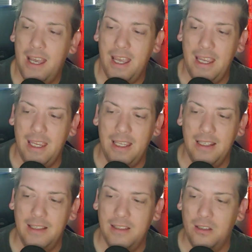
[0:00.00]

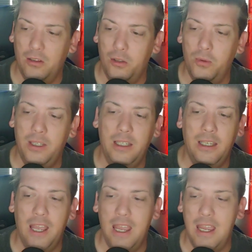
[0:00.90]
And Louis
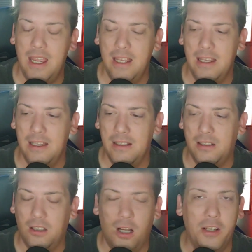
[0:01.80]
and
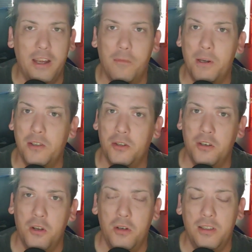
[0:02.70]
Claudia and everybody start to
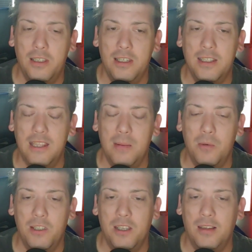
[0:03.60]
notice this, and then we
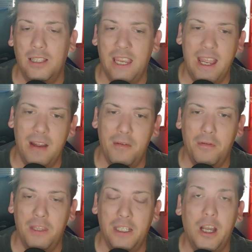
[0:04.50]
suddenly have
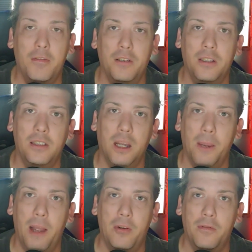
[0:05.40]
the Coven come
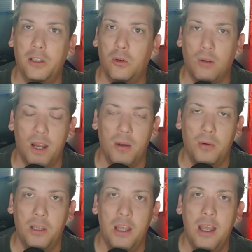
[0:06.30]
out of the crowd,
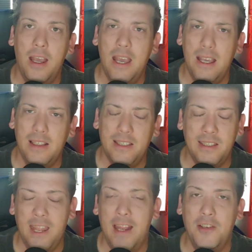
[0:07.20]

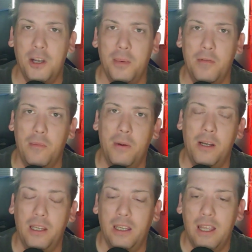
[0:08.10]
snatch up
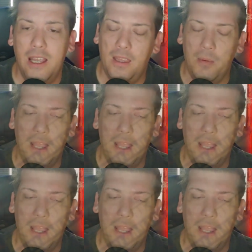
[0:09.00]
everybody, and the